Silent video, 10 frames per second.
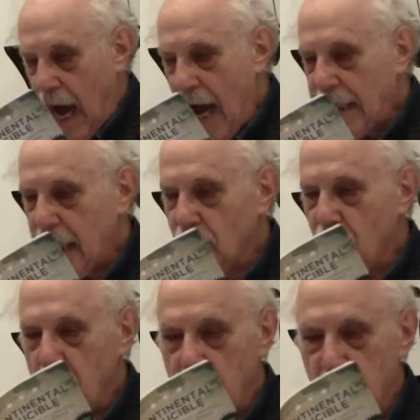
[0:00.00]
"I can
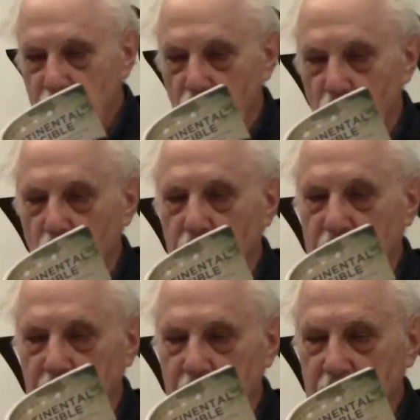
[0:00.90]
remember the early
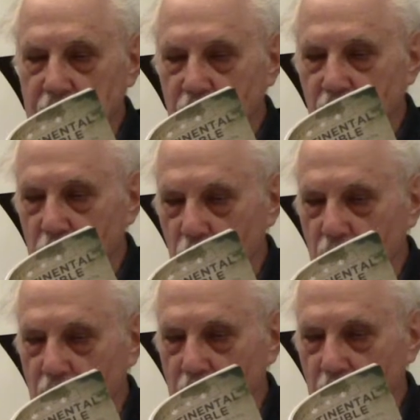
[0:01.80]
days of the
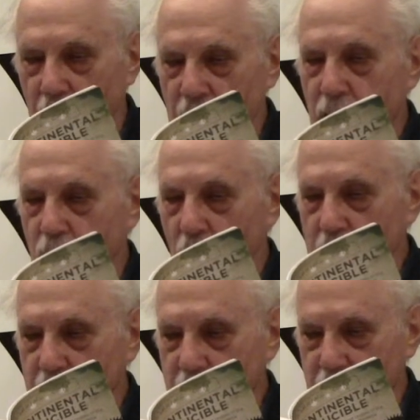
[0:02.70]
American
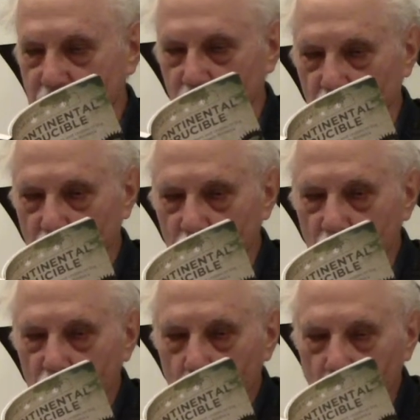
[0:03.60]
Enterprise Institute
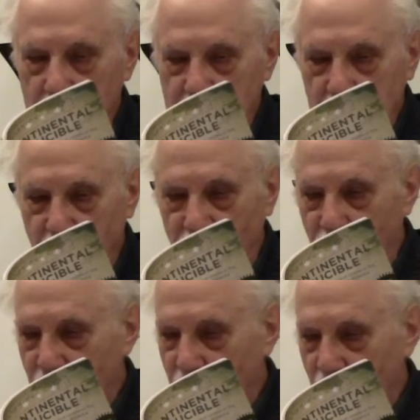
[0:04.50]
when
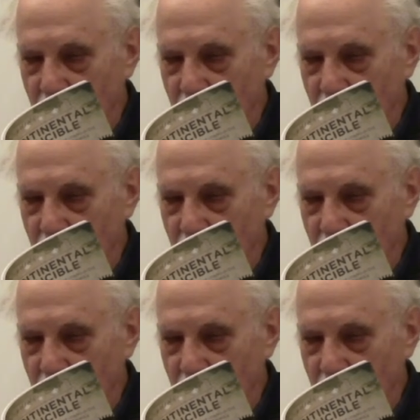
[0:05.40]
chief